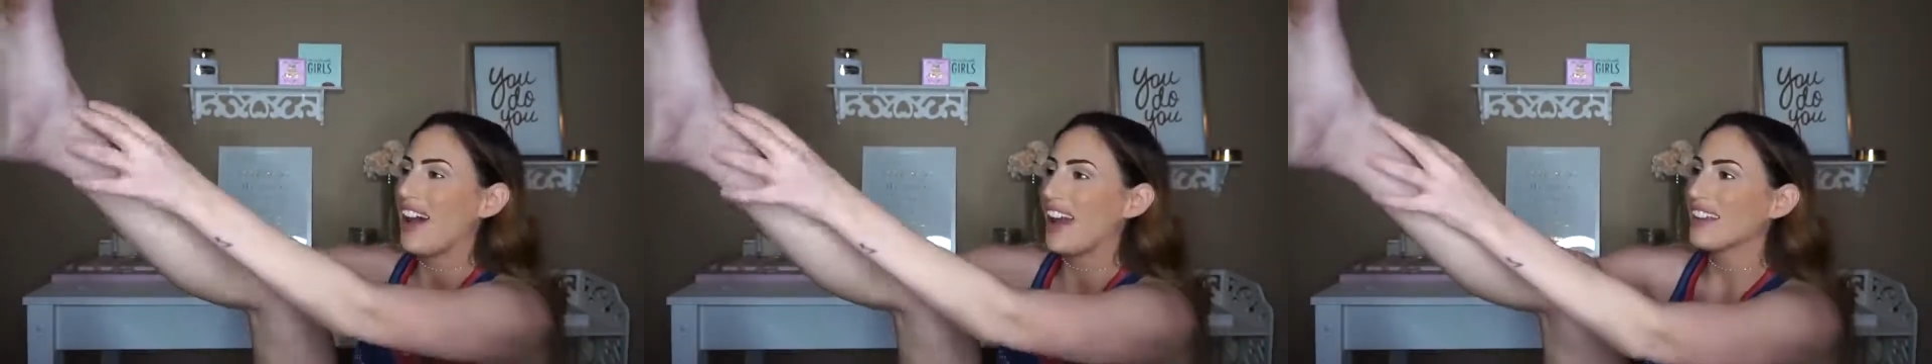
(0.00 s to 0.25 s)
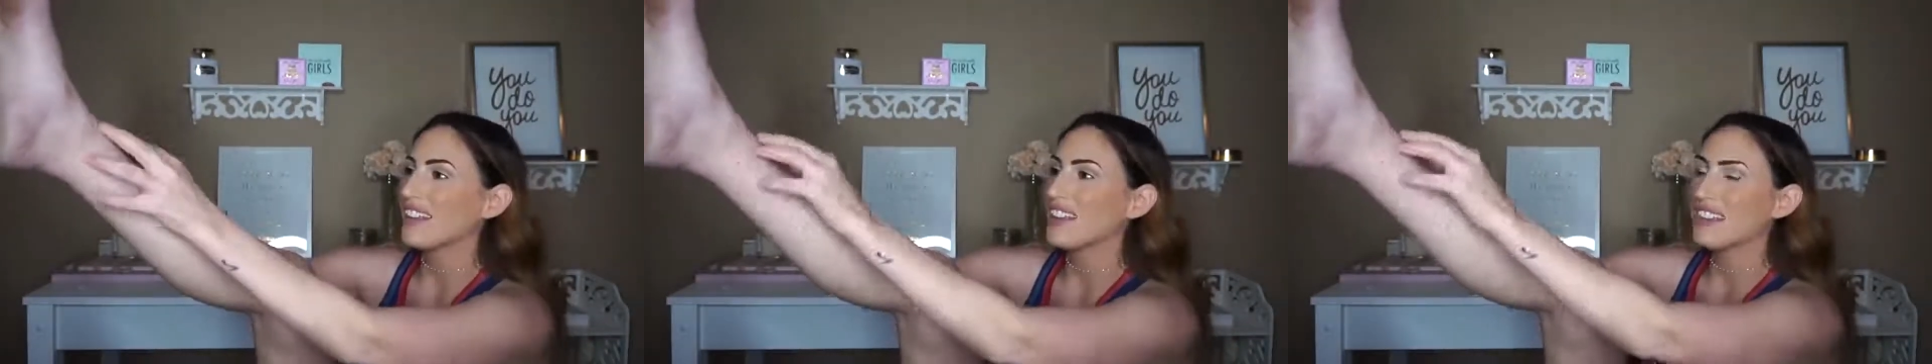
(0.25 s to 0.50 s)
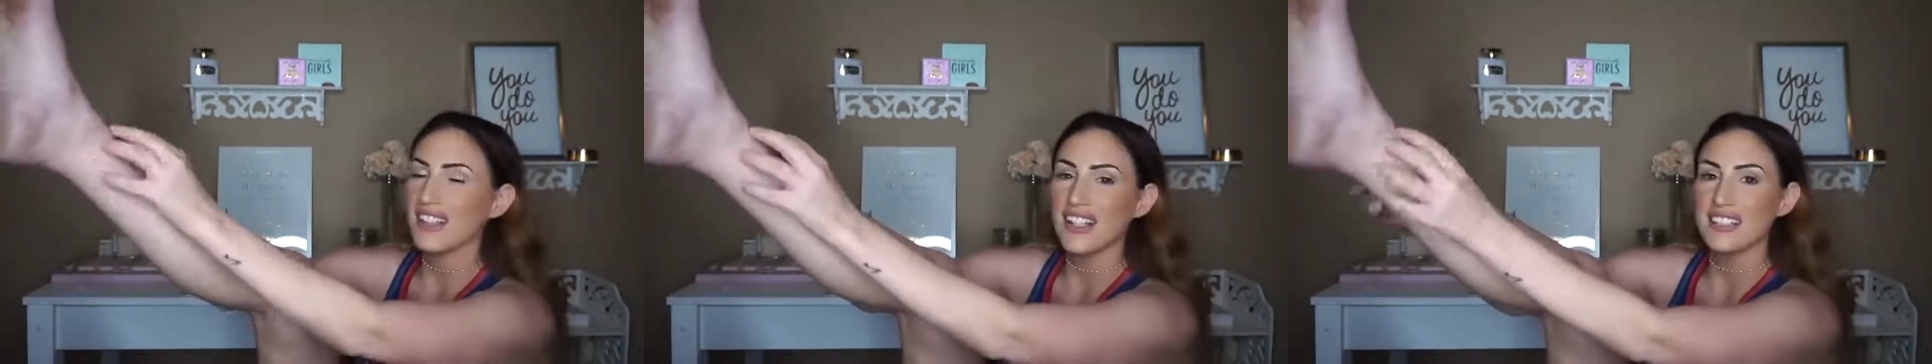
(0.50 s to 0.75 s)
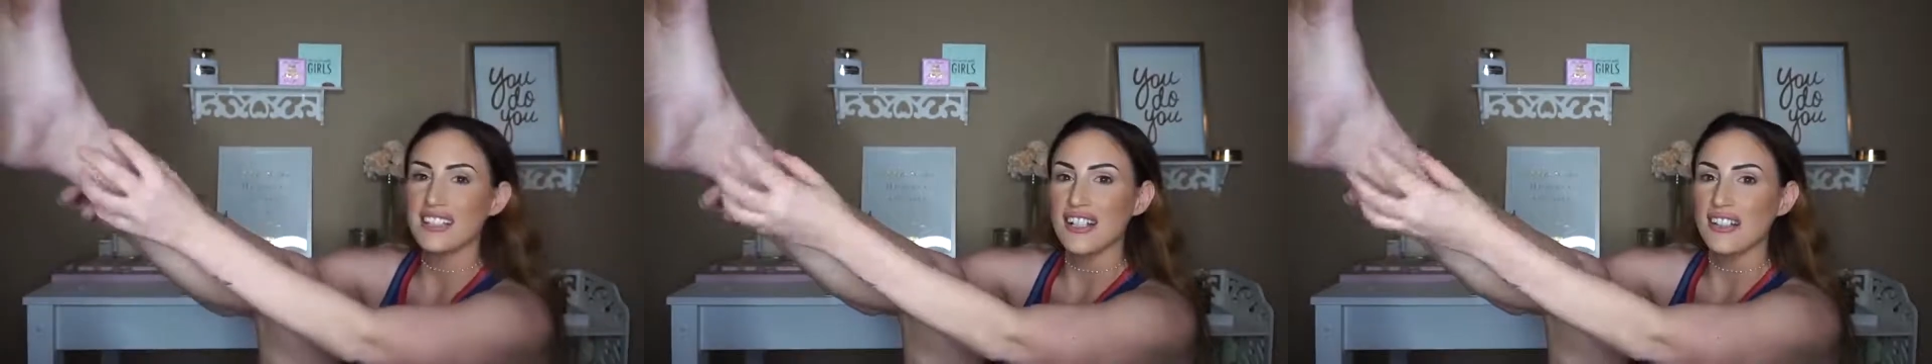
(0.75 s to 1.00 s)
I get the
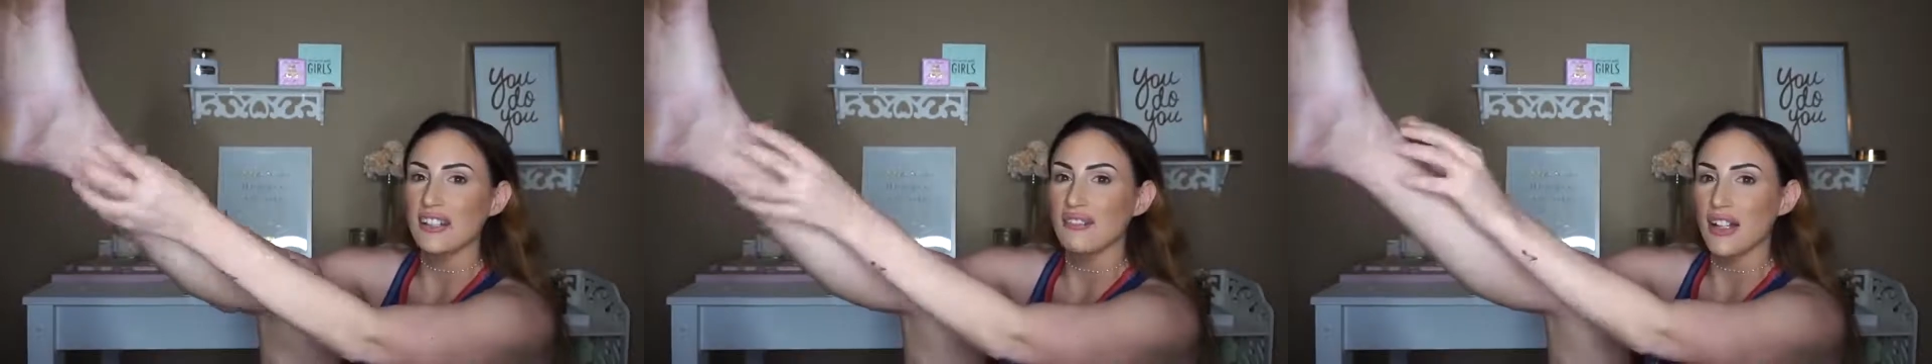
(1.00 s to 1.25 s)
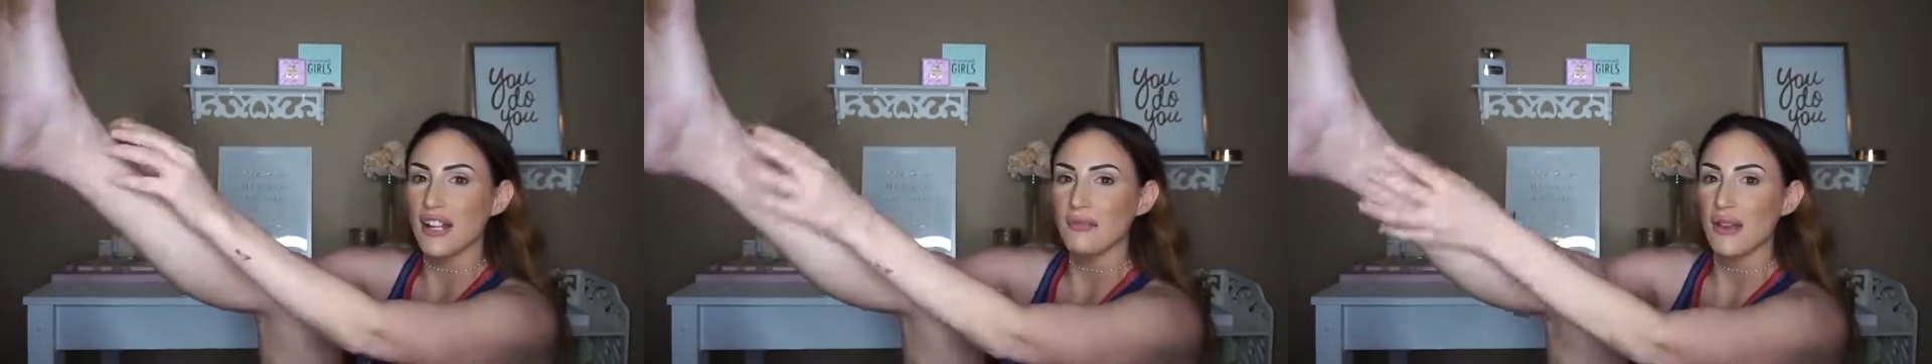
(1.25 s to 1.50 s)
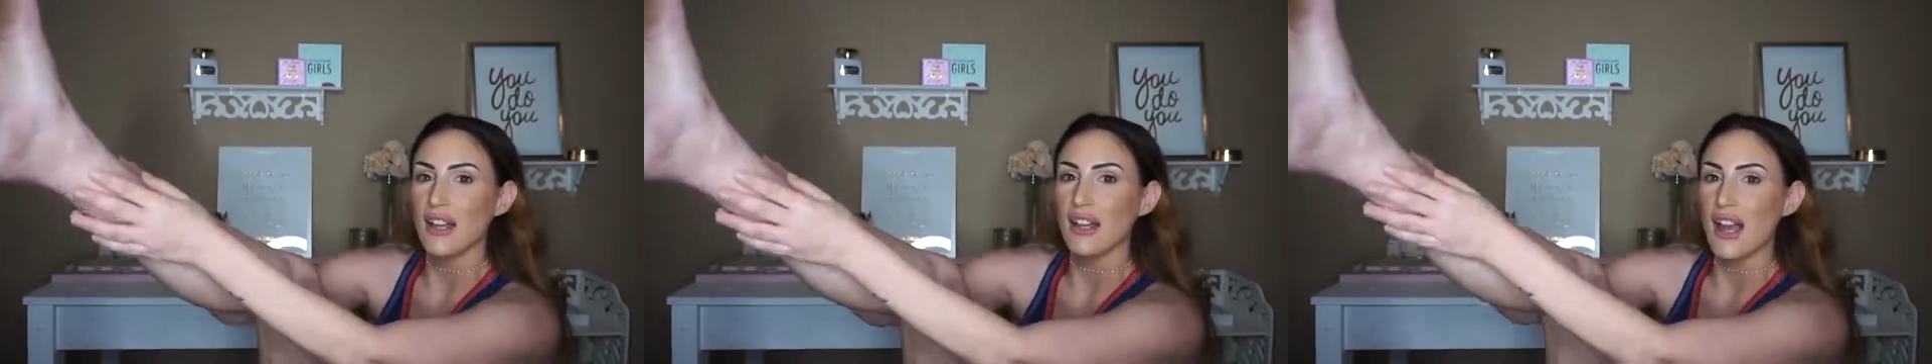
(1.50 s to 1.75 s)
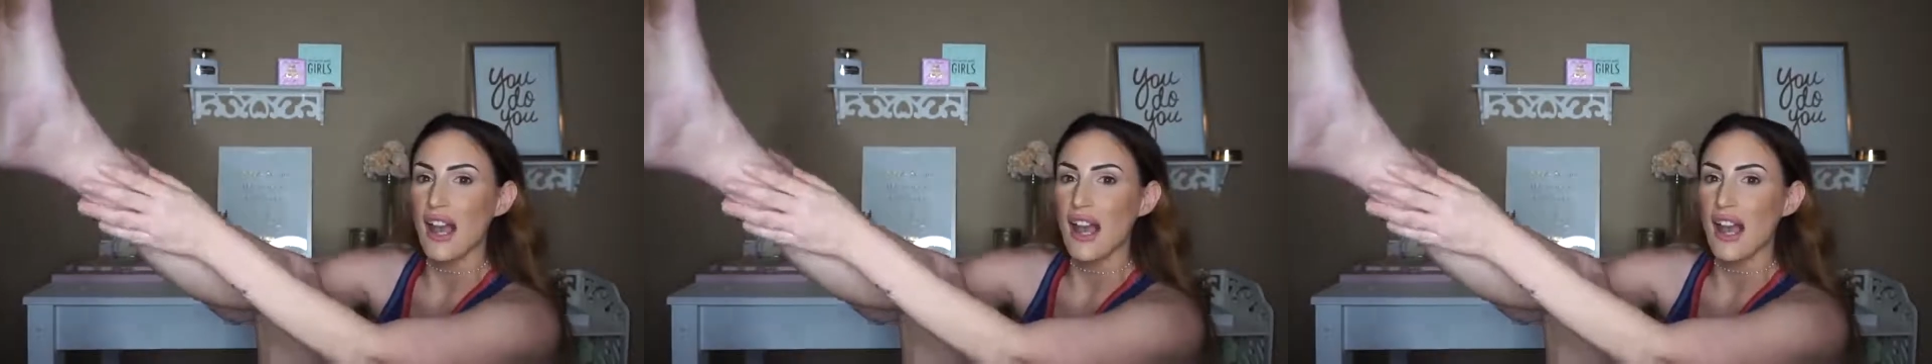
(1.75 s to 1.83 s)
thickest hair like right in my